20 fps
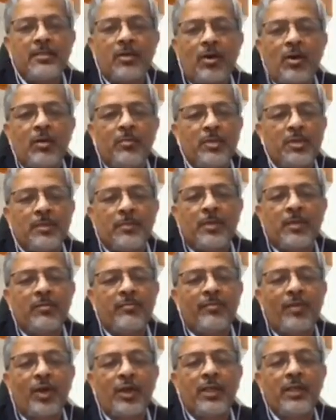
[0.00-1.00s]
almost about
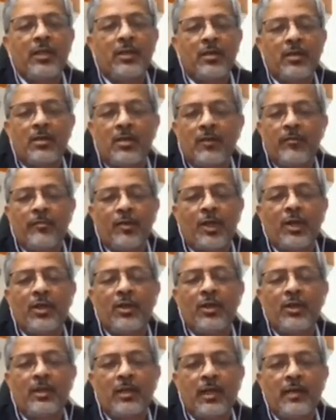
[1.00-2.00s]
40
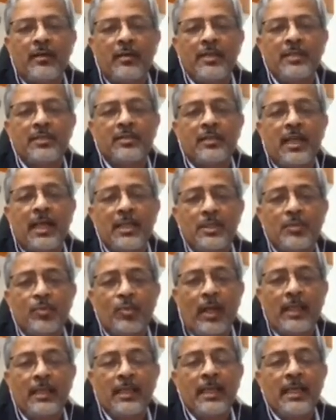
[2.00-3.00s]
odd countries. So that's one.